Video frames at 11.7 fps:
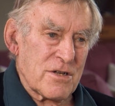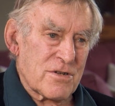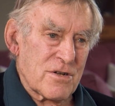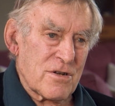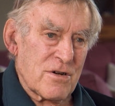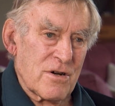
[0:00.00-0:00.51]
He
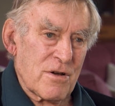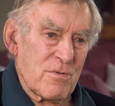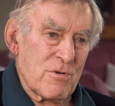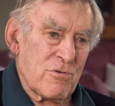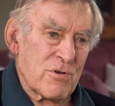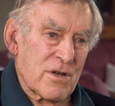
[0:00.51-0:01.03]
said, oh no,
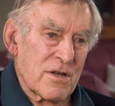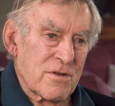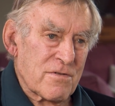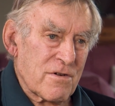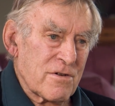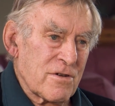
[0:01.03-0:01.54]
we weren't going
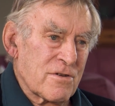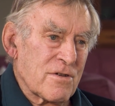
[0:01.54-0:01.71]
to throw you